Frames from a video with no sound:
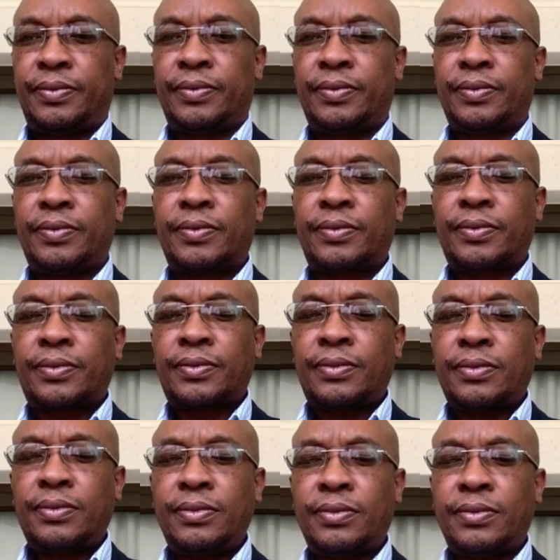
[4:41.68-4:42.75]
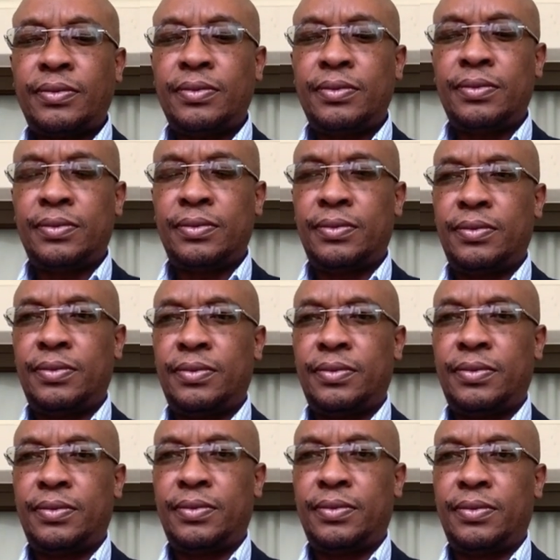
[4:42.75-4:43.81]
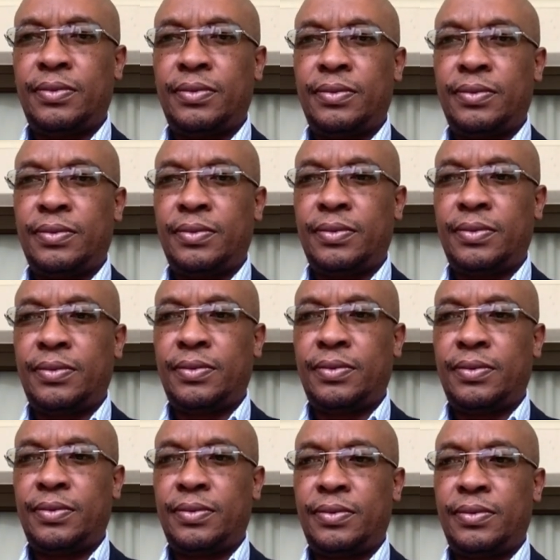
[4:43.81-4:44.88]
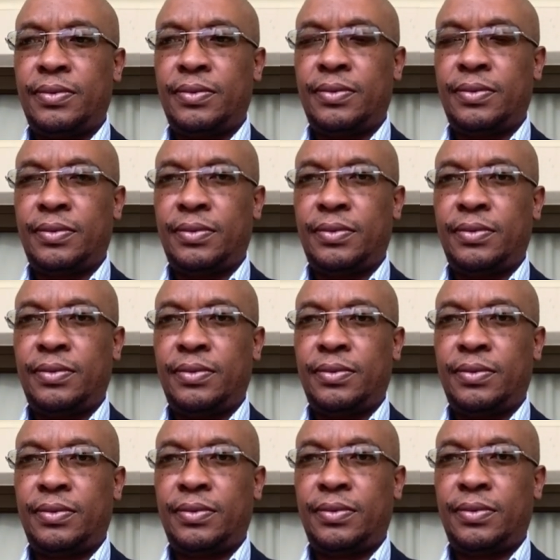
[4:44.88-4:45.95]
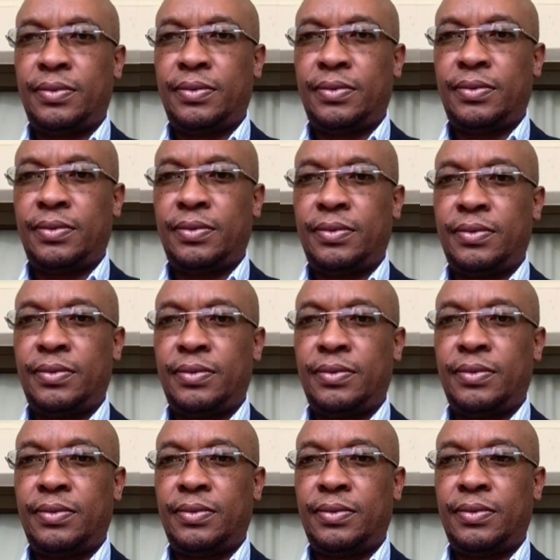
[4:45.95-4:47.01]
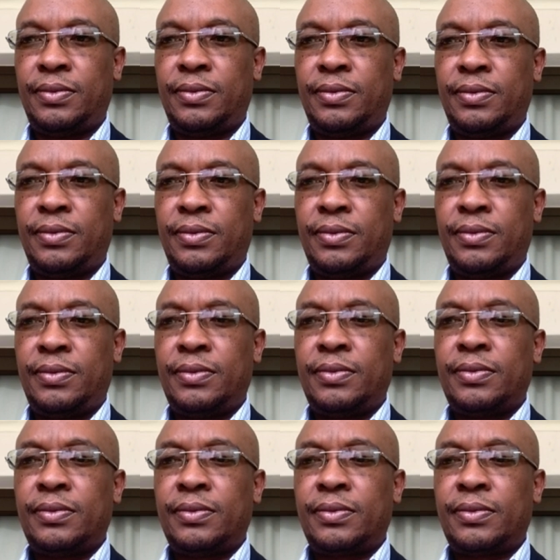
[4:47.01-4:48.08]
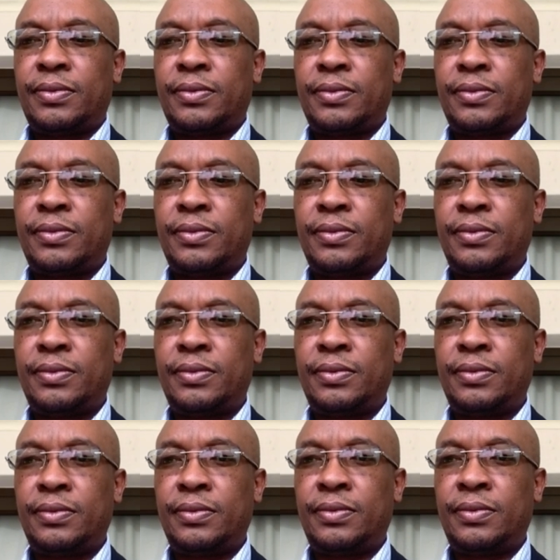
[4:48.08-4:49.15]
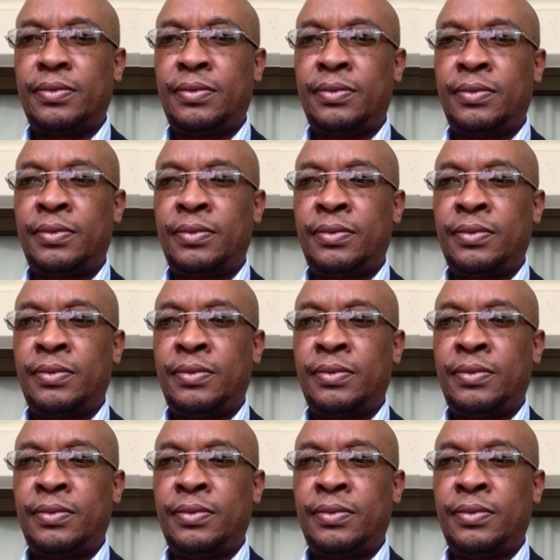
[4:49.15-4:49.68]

No words are spoken by the person on screen.